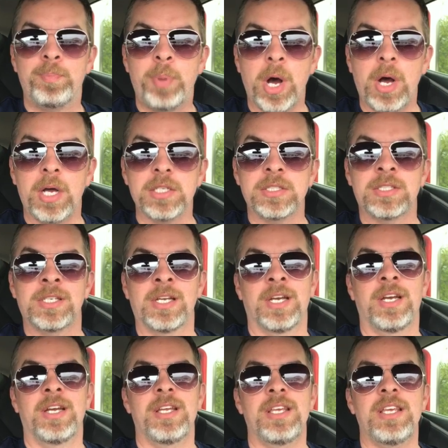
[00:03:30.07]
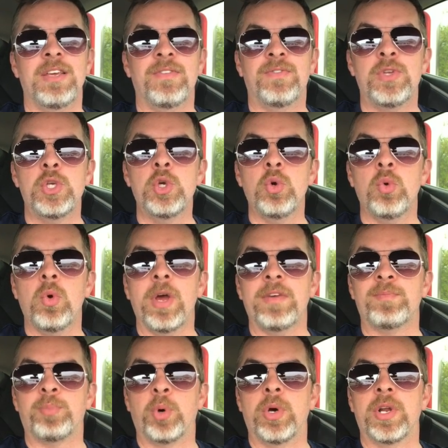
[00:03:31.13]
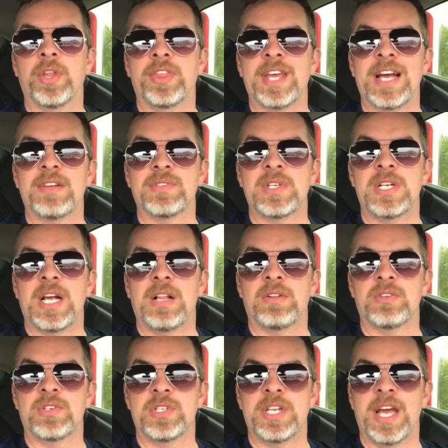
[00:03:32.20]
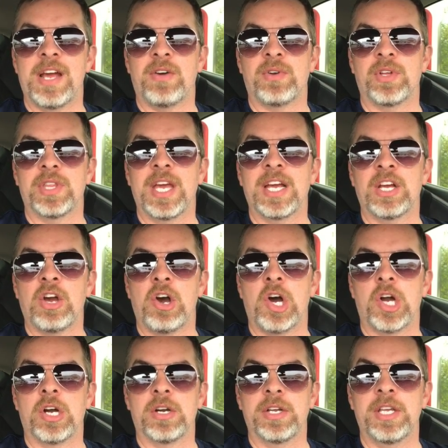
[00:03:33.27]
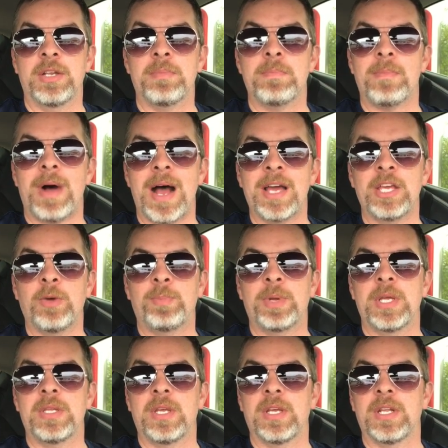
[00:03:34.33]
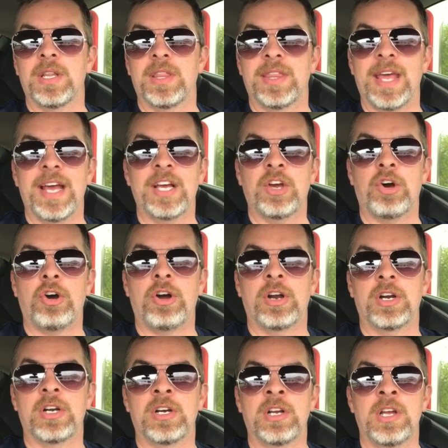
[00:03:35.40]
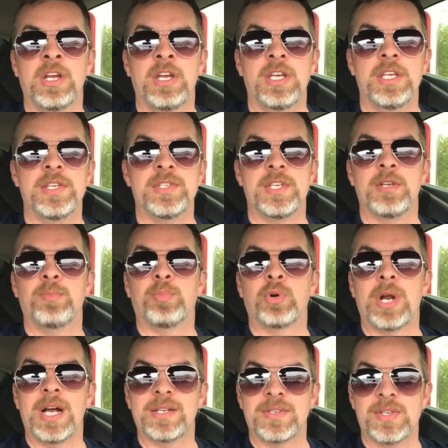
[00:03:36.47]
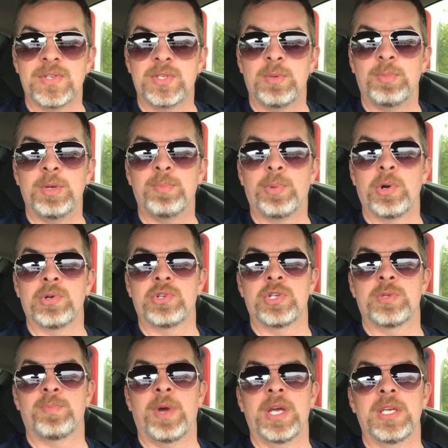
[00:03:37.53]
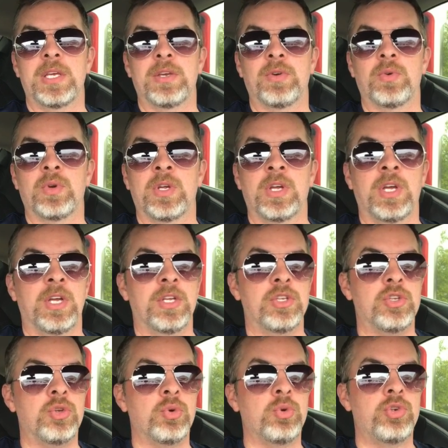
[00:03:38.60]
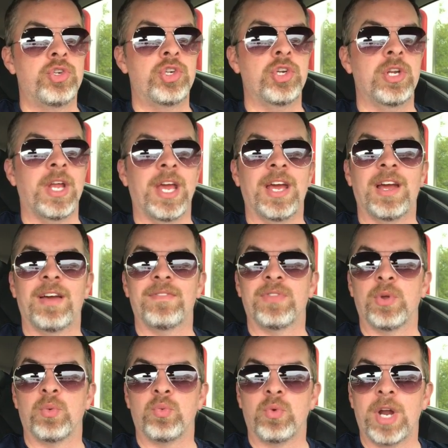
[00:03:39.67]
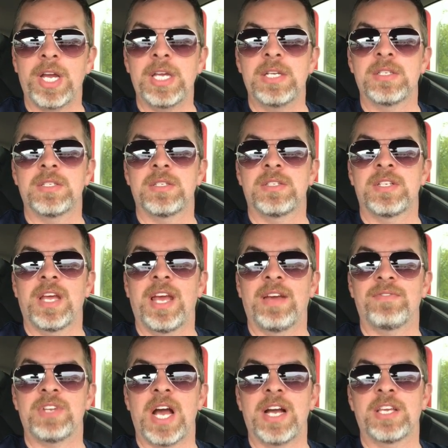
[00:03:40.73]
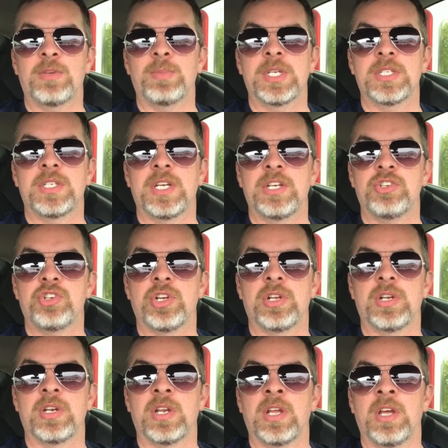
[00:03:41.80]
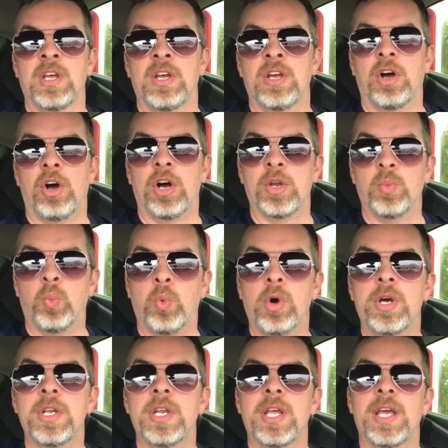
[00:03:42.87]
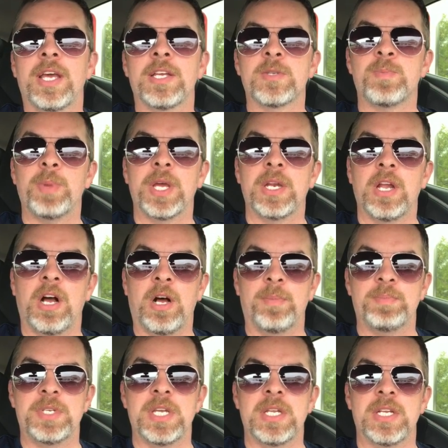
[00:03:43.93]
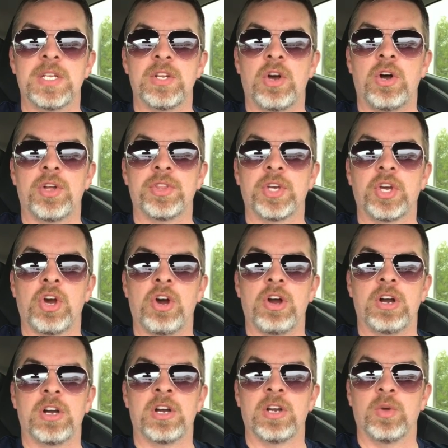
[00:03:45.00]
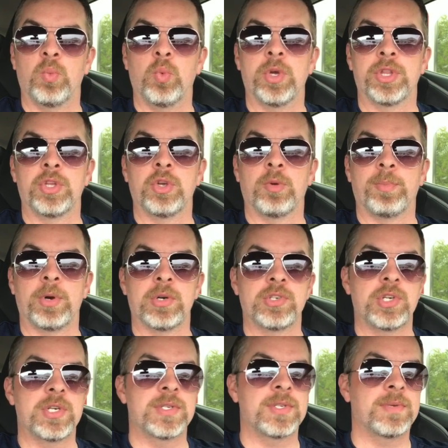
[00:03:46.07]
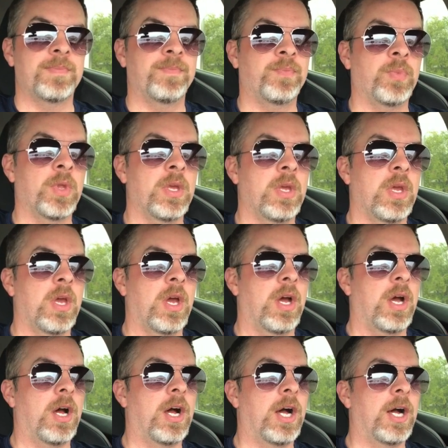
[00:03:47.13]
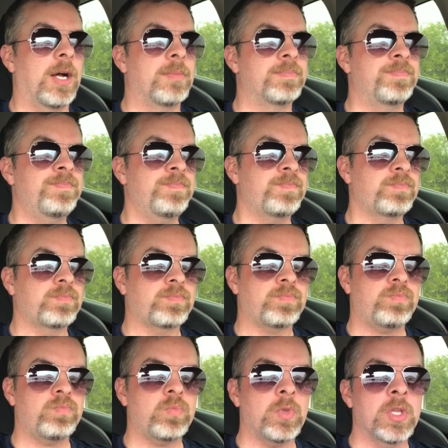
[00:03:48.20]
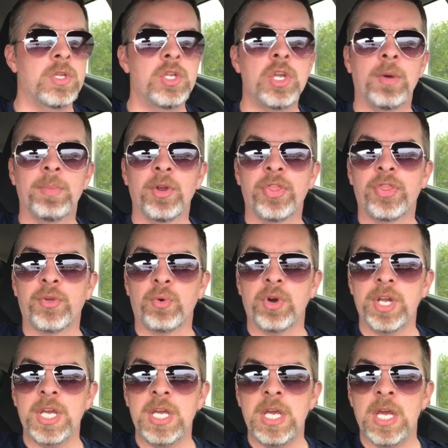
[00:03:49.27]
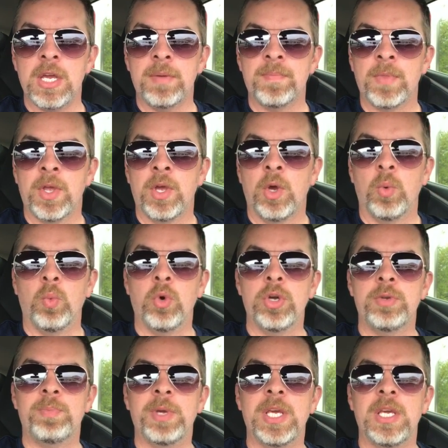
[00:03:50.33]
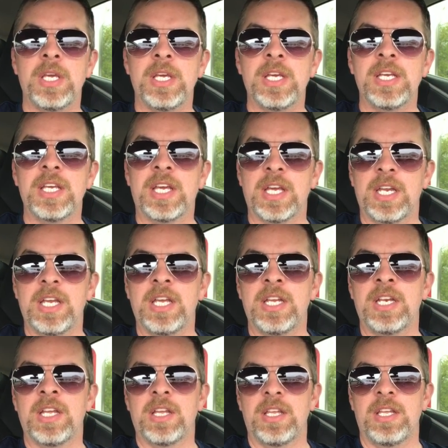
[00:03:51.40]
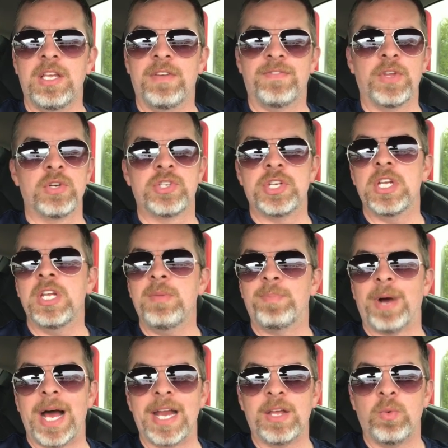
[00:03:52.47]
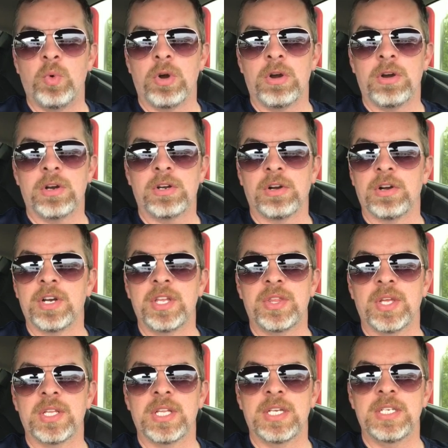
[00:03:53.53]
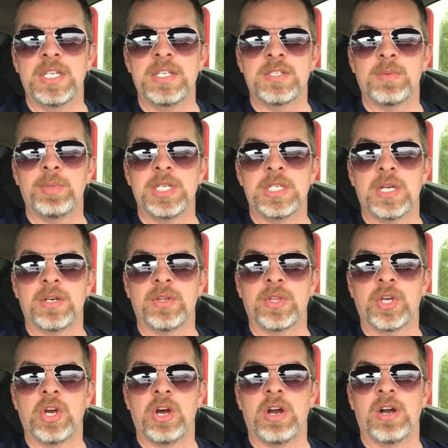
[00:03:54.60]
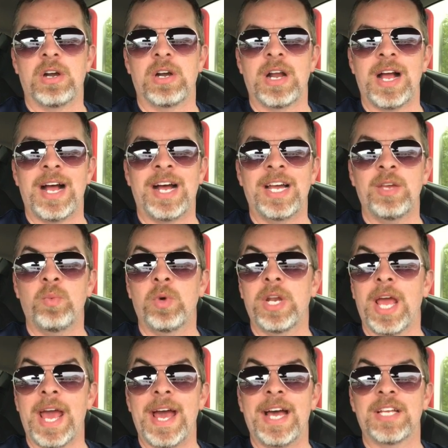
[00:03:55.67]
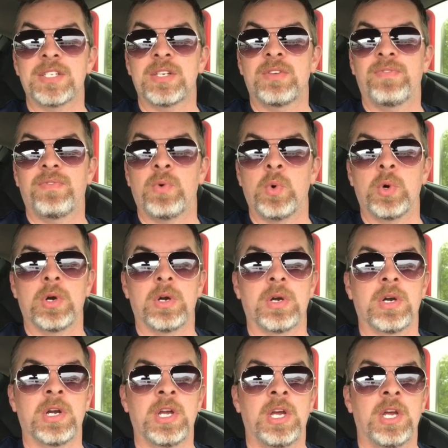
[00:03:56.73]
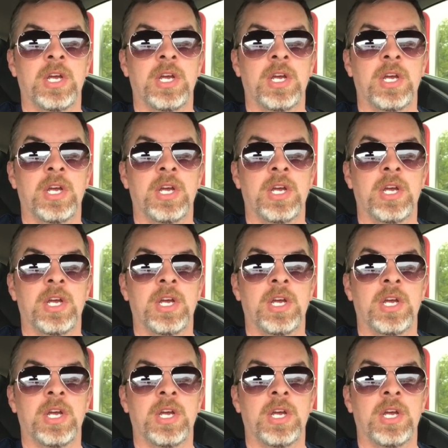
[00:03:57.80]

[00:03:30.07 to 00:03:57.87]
But if you have put $1,000 down on that car, in my opinion, that car is in process to be purchased by you. You should have the right to have documentation on what has been updated on the car with your purchase. Um, number three would be getting, if there's any body work or anything that needs to be done to the car, I would ask for